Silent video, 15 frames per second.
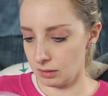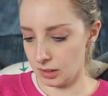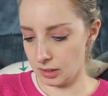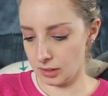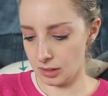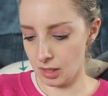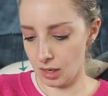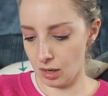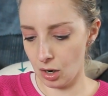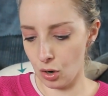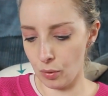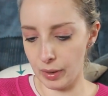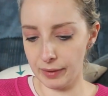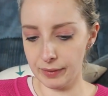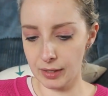it's not.
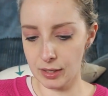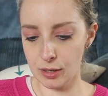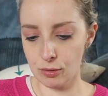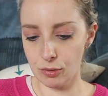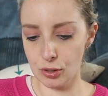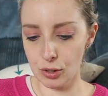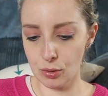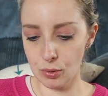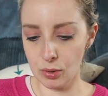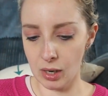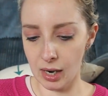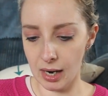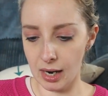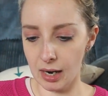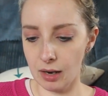Oh, and then you do
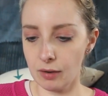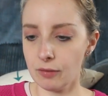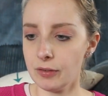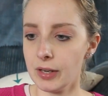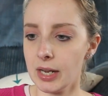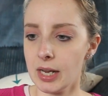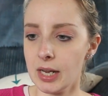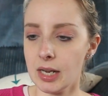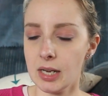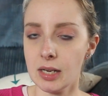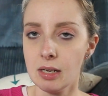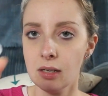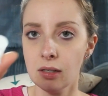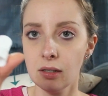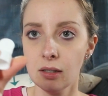have
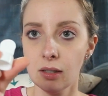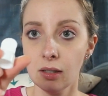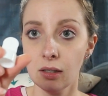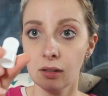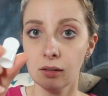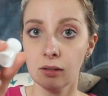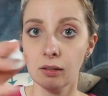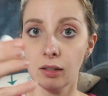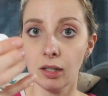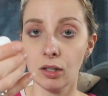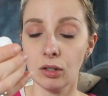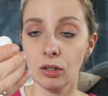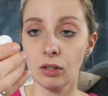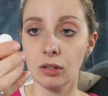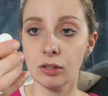a
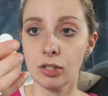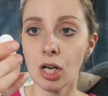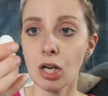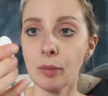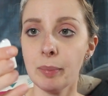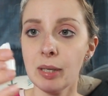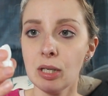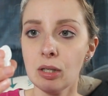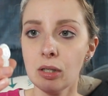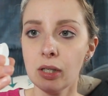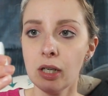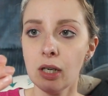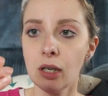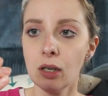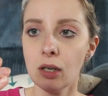little duckbill
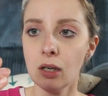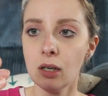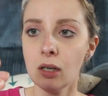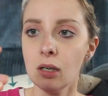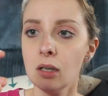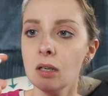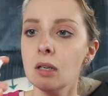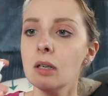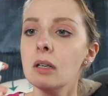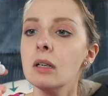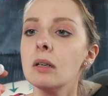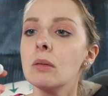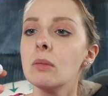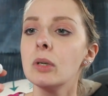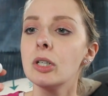here,
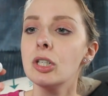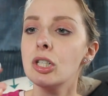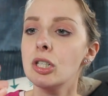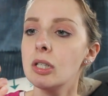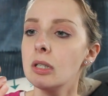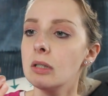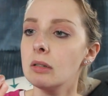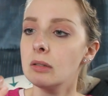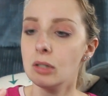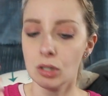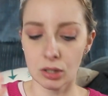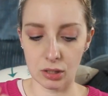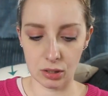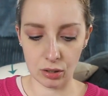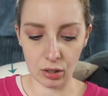which
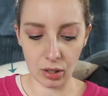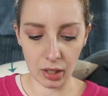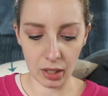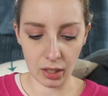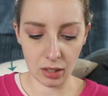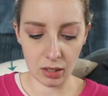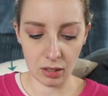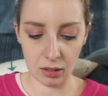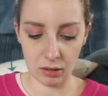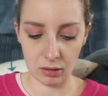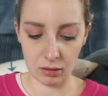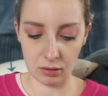looks good.